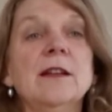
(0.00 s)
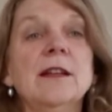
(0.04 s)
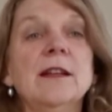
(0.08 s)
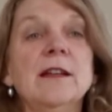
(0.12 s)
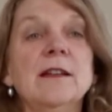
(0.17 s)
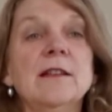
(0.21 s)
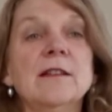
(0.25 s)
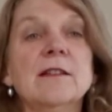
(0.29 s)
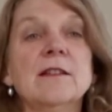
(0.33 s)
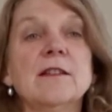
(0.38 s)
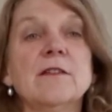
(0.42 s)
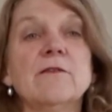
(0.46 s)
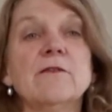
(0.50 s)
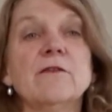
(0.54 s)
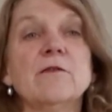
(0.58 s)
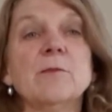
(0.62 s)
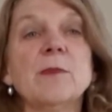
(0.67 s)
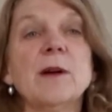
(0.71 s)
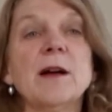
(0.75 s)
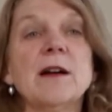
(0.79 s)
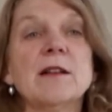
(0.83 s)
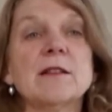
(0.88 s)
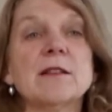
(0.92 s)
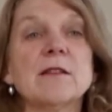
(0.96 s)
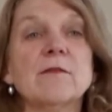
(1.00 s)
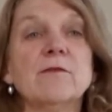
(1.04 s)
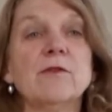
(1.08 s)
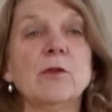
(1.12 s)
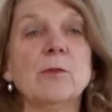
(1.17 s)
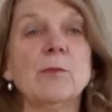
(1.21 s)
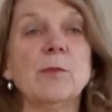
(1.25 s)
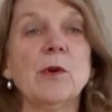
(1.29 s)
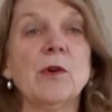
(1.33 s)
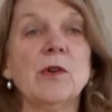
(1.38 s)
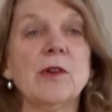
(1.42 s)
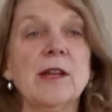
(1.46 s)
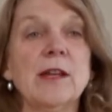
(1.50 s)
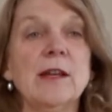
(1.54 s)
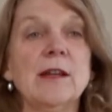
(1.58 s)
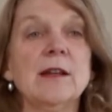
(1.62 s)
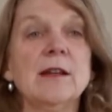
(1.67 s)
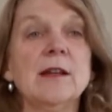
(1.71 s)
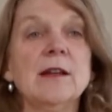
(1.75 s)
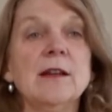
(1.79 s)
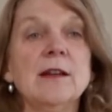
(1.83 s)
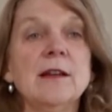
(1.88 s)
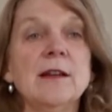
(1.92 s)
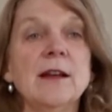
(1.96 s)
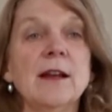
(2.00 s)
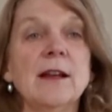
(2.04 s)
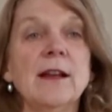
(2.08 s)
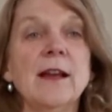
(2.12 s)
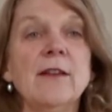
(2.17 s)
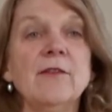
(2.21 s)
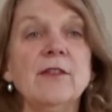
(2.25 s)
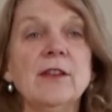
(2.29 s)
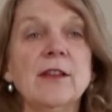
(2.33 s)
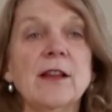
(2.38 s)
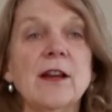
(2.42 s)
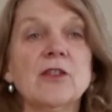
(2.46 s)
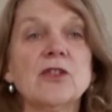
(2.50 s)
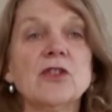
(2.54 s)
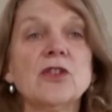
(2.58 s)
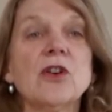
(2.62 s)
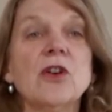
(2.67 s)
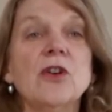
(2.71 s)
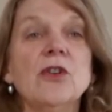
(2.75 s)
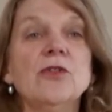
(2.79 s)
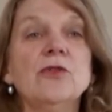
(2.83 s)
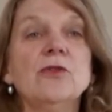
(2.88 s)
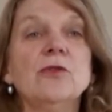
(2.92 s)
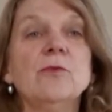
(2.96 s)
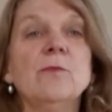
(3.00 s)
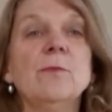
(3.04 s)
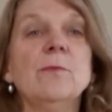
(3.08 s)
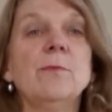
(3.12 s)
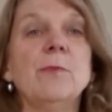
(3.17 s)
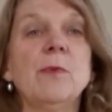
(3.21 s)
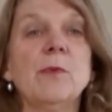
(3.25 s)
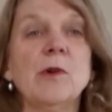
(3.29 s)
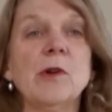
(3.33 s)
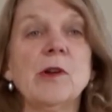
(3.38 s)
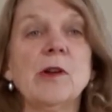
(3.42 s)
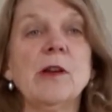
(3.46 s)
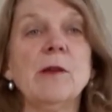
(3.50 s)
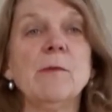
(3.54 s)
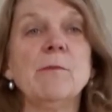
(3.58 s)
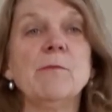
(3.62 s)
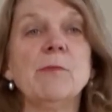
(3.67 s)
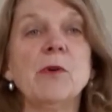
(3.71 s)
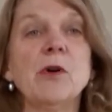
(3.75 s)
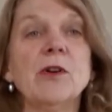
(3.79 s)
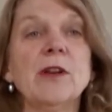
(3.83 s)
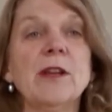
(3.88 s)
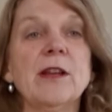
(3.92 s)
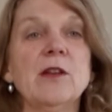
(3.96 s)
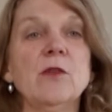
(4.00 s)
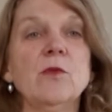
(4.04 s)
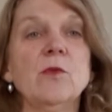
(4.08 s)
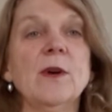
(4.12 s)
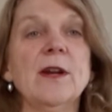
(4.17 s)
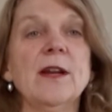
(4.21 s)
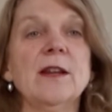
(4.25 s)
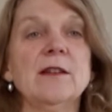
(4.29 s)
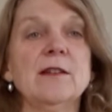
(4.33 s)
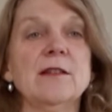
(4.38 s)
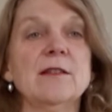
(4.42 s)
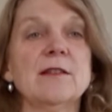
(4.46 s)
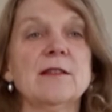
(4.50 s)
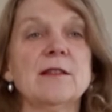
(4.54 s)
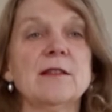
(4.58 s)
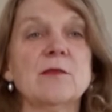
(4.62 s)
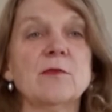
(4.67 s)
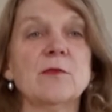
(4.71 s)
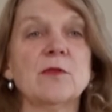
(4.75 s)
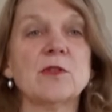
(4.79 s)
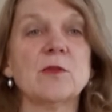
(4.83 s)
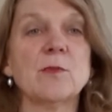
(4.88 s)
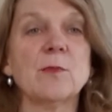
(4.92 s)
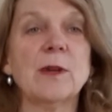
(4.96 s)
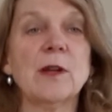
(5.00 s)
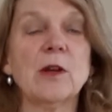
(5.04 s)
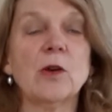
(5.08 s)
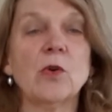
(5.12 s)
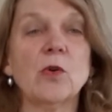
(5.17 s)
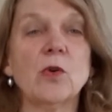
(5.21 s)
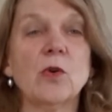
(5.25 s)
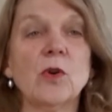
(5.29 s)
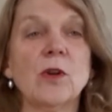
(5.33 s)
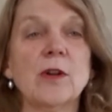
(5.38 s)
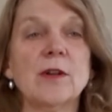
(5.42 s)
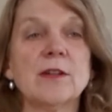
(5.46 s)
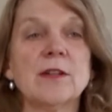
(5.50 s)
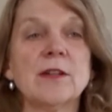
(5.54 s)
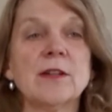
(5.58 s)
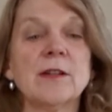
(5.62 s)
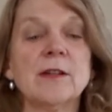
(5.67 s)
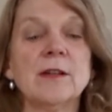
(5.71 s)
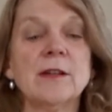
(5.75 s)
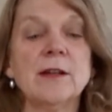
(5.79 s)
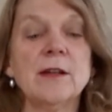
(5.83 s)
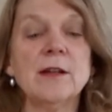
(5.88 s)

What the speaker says: in the different parts of your body and having that total embodied awareness is what we call it.